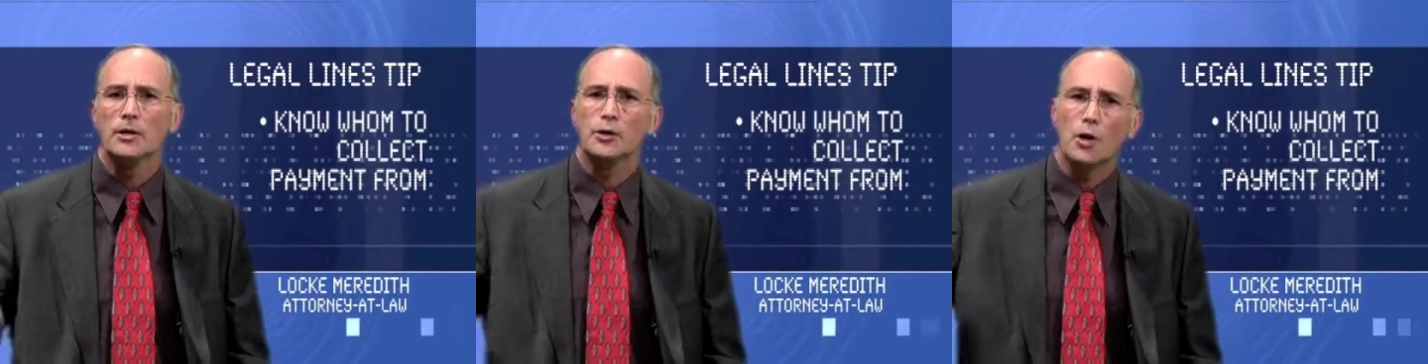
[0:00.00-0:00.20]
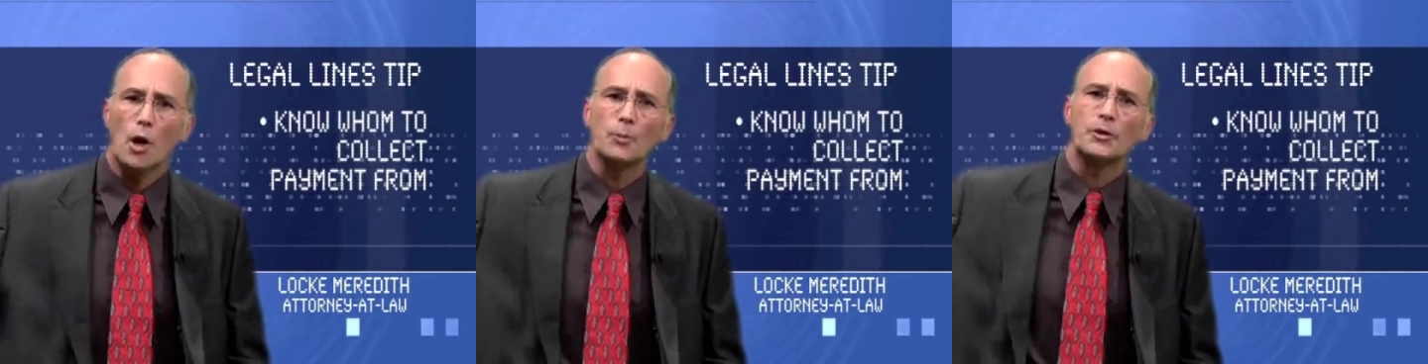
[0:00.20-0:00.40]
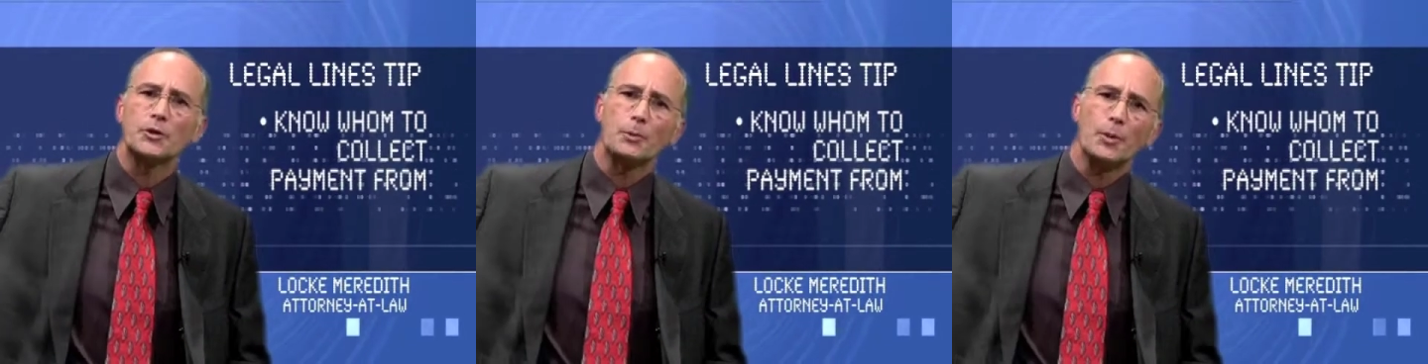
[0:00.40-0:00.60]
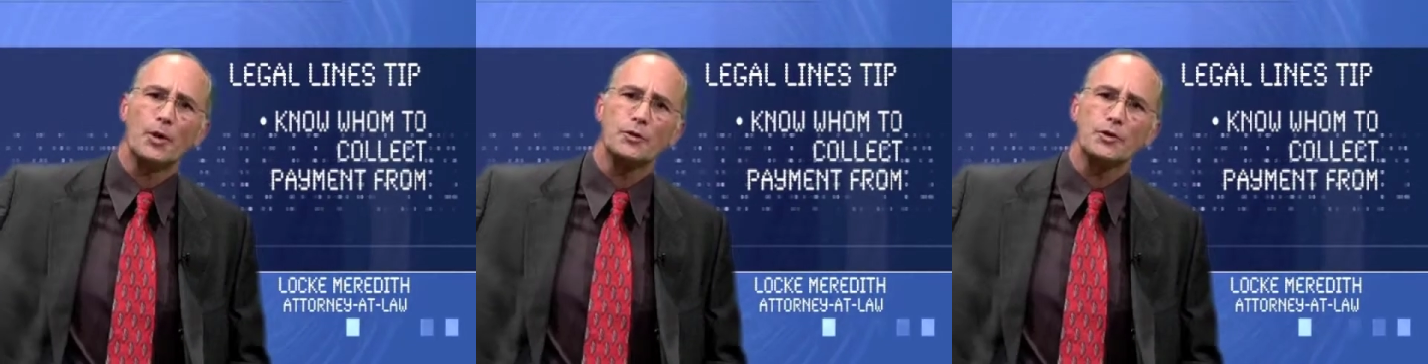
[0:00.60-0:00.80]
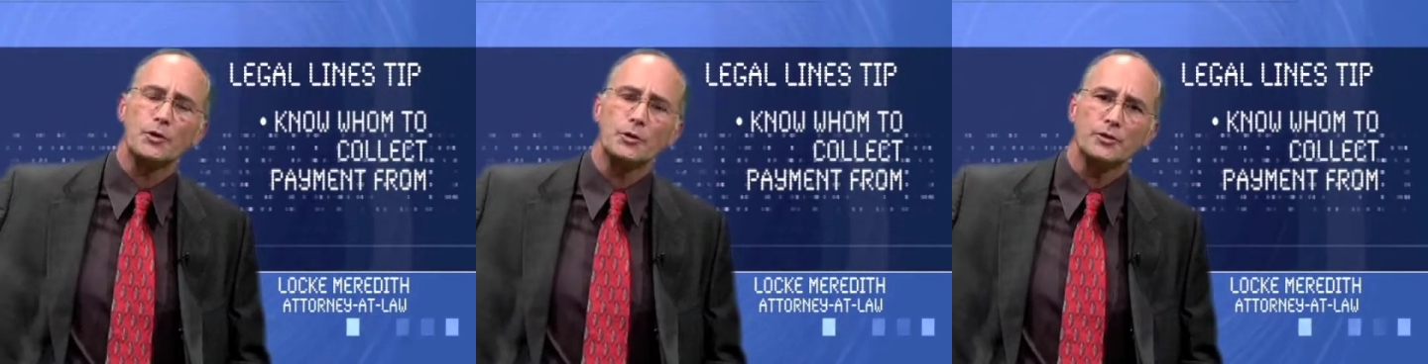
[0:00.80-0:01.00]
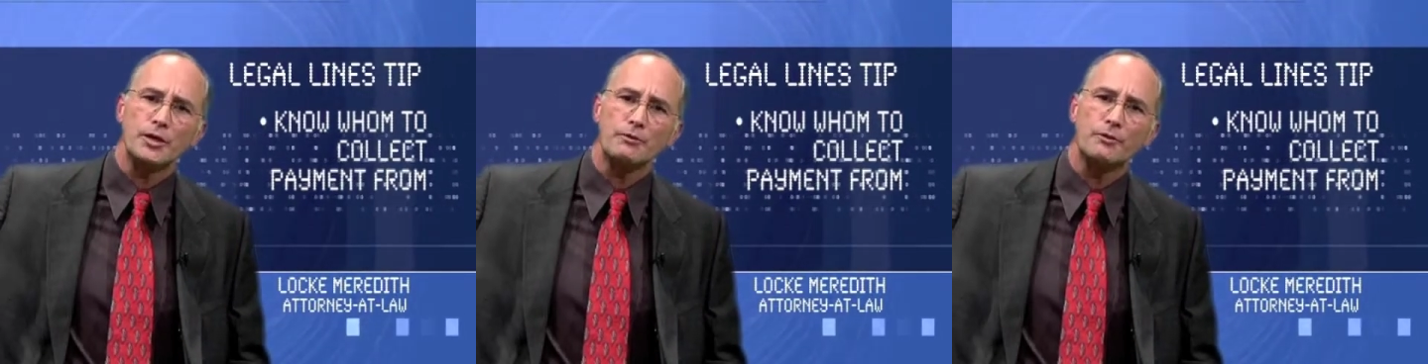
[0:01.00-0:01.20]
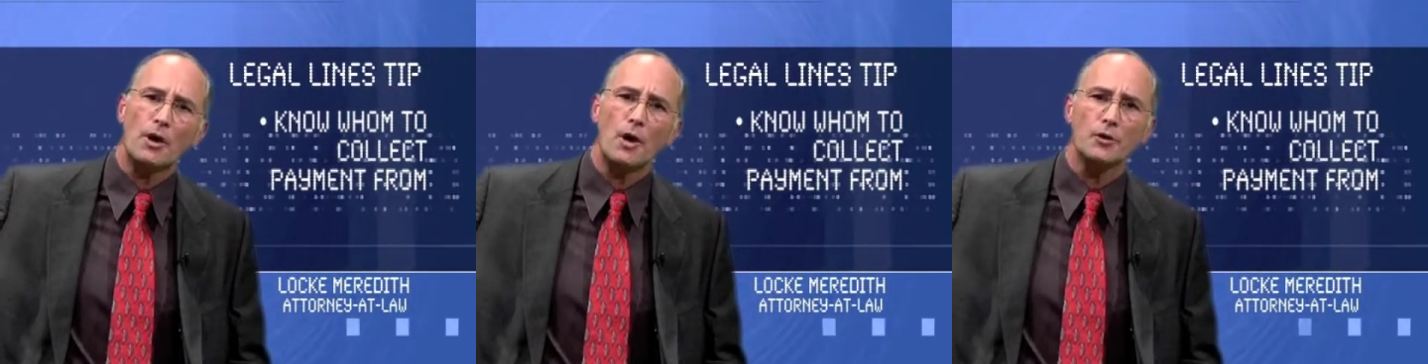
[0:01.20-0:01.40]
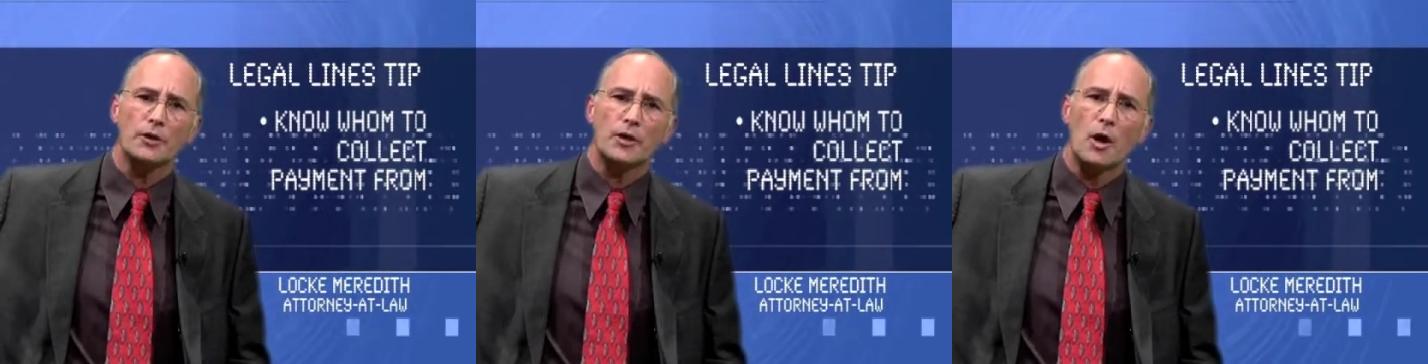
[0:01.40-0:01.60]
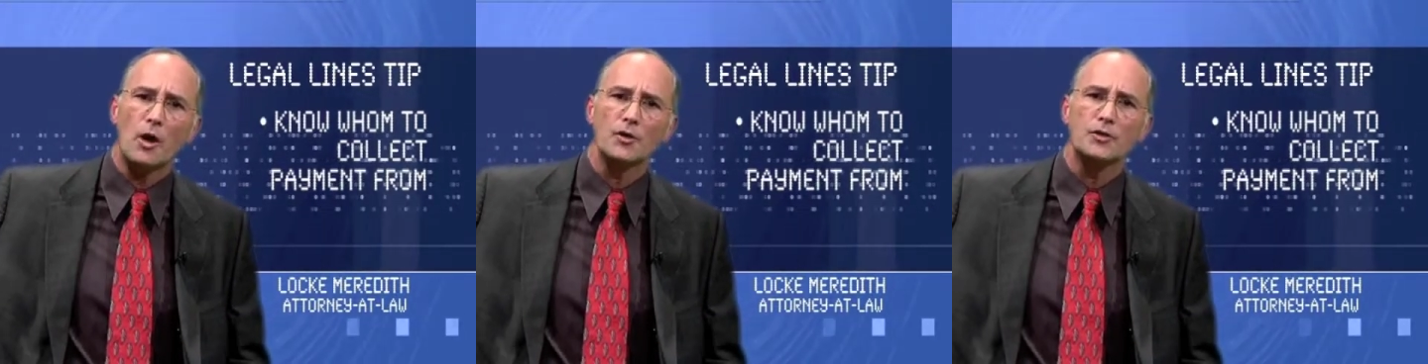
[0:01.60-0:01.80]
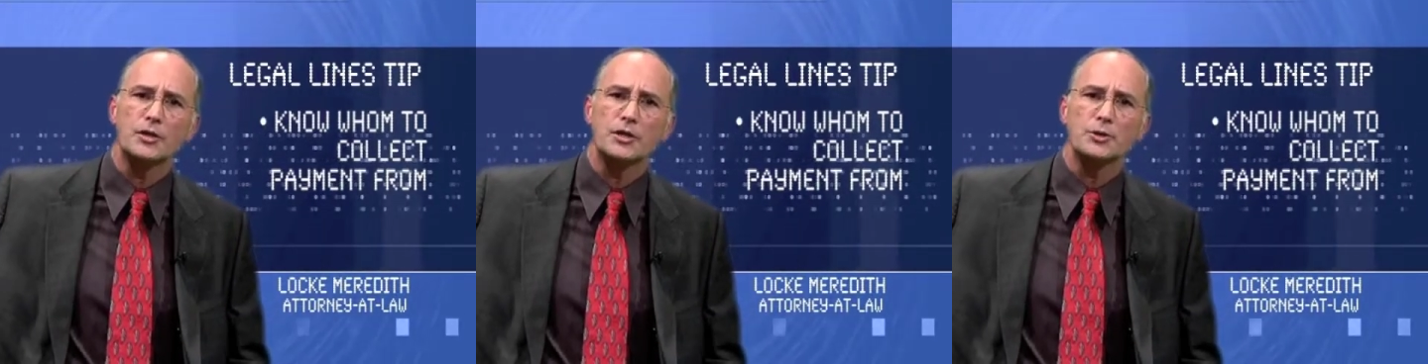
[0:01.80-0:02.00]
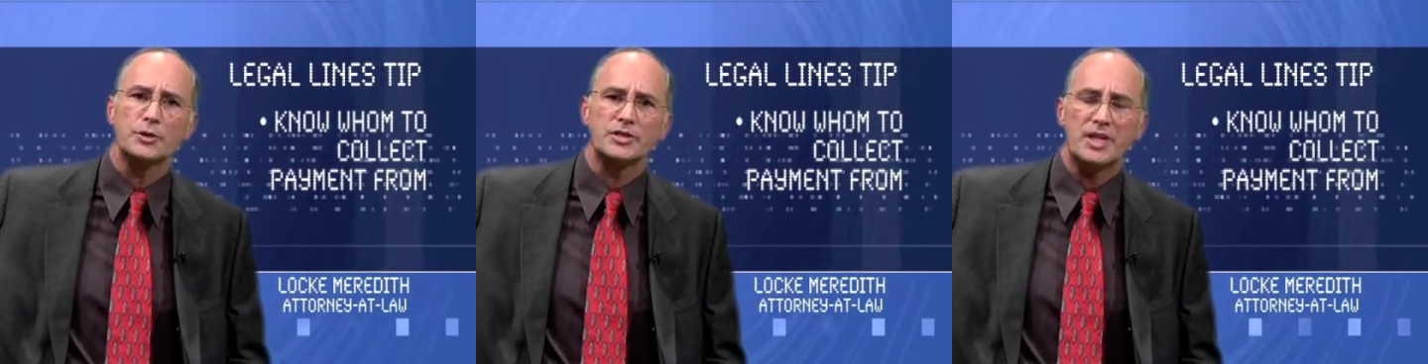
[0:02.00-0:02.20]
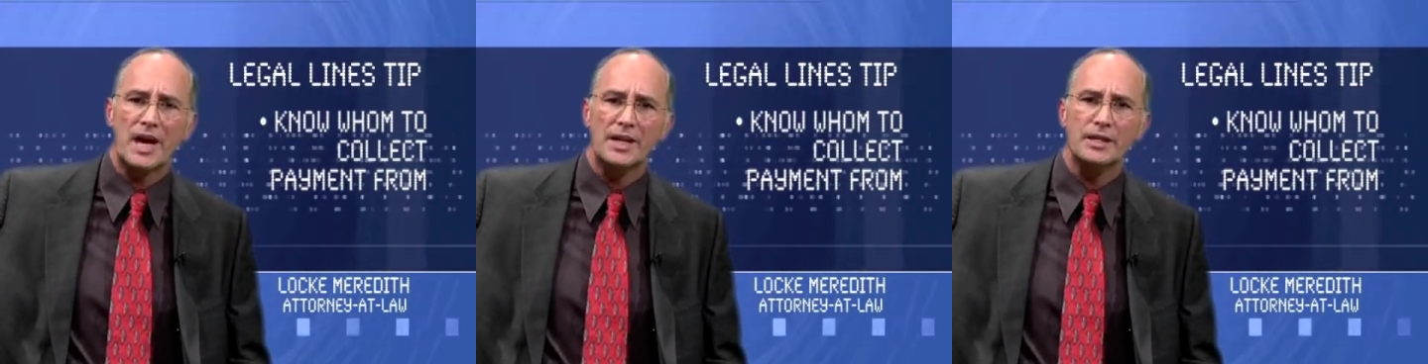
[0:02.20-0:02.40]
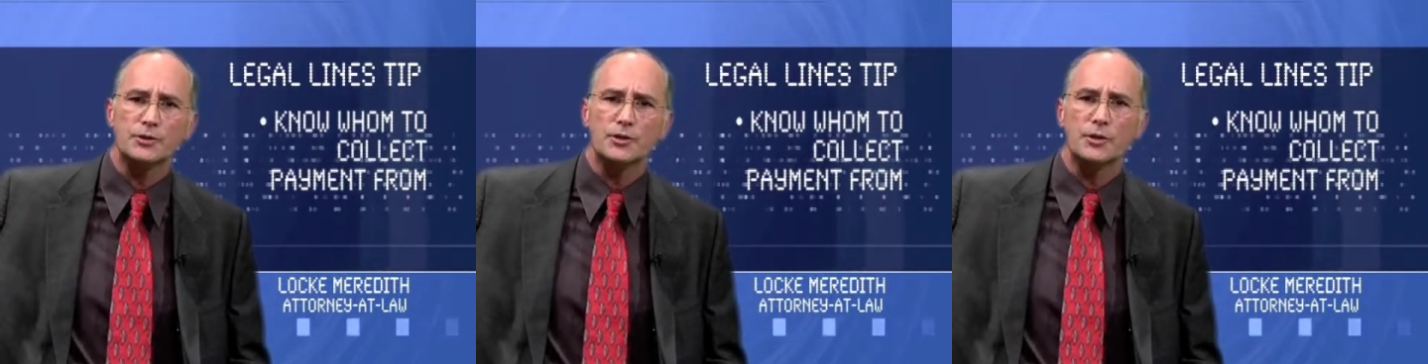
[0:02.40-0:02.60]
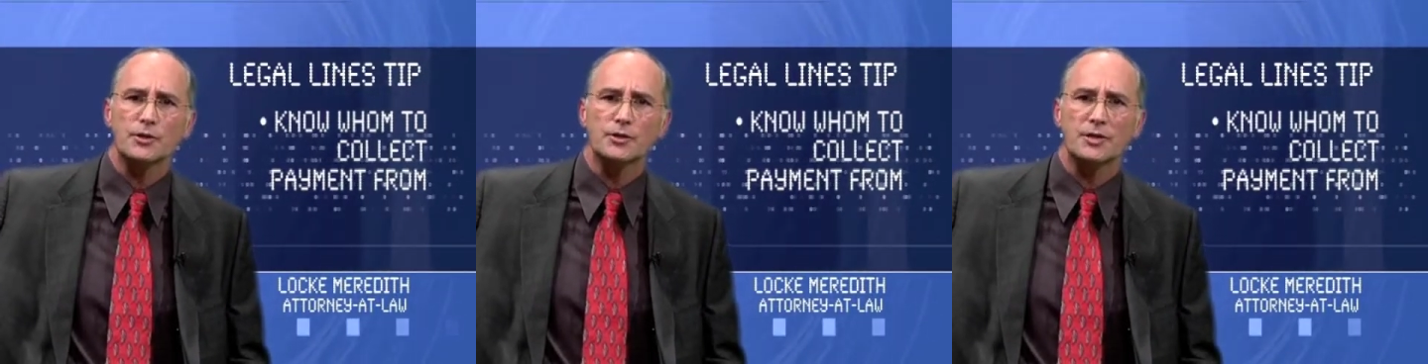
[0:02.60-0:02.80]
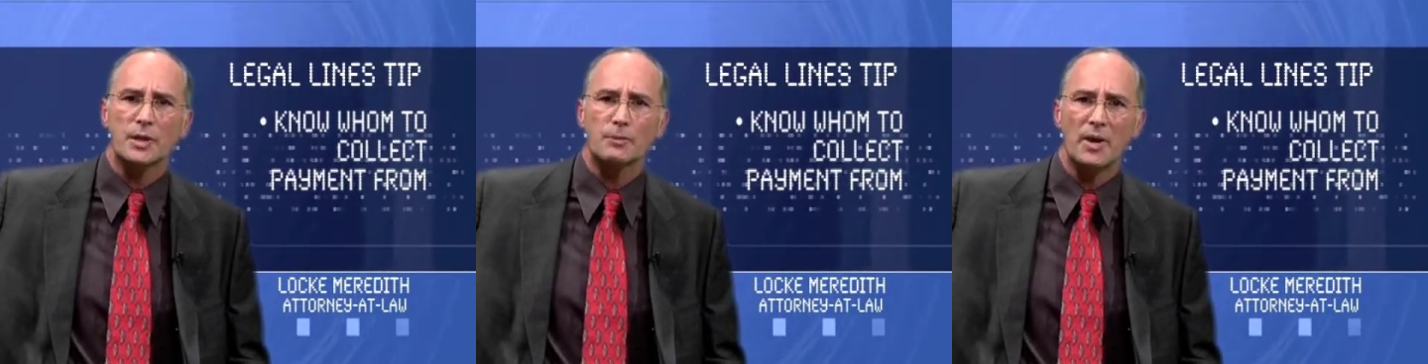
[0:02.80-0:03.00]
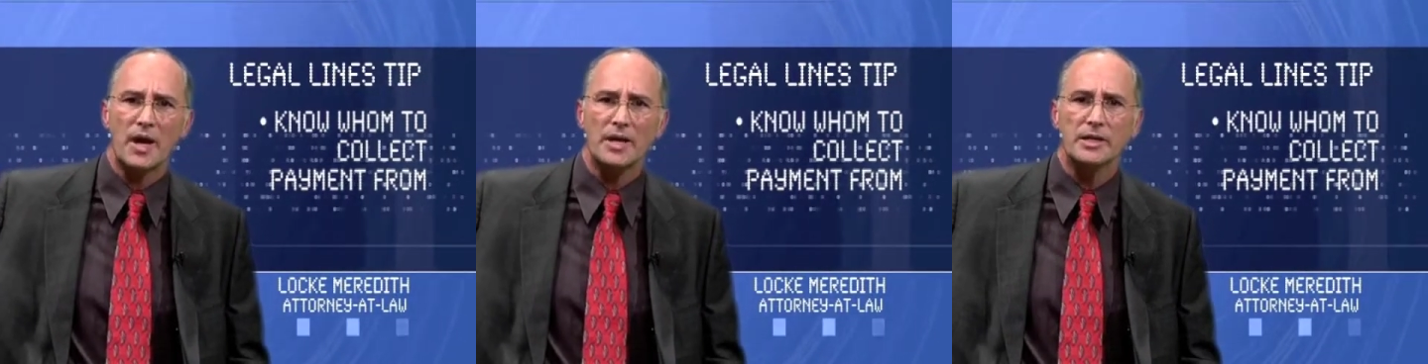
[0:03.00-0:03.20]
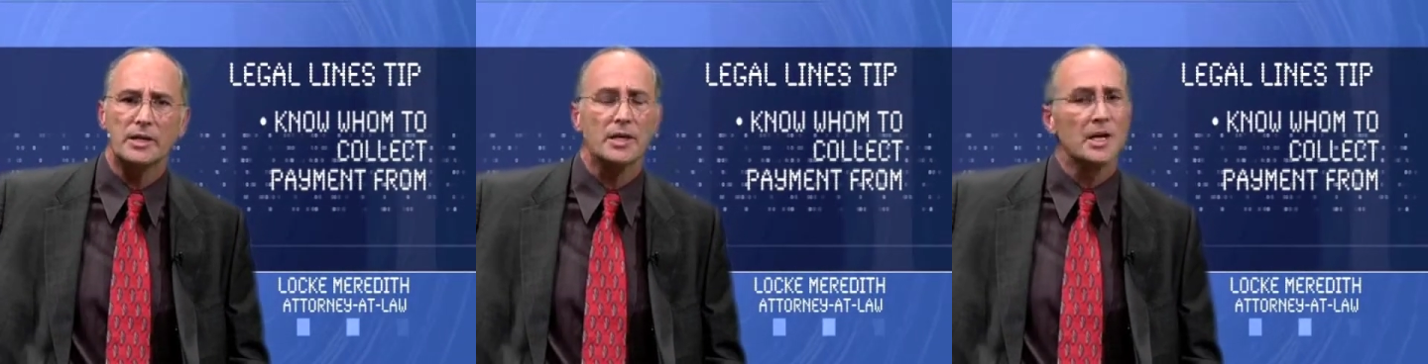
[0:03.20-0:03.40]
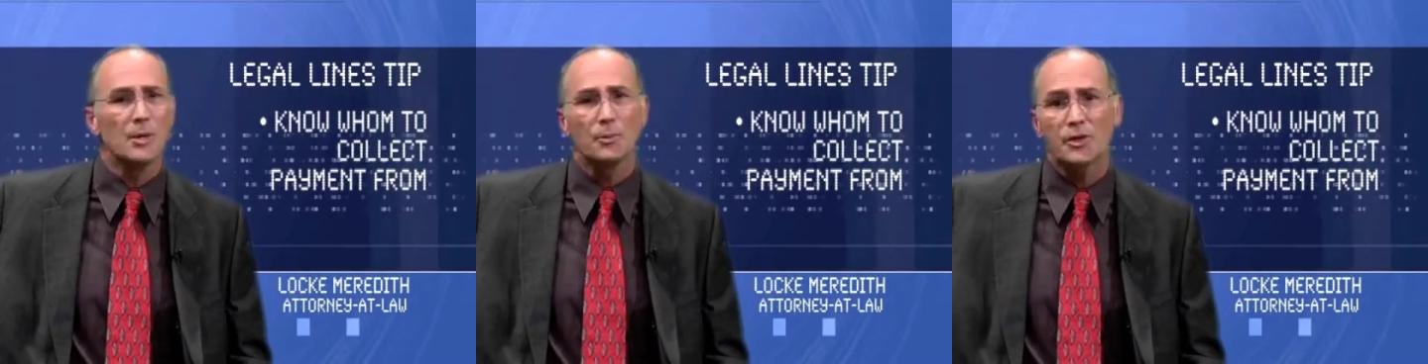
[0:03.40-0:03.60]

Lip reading: You hope that the person who's at fault and caused the injury's got insurance and they pay you,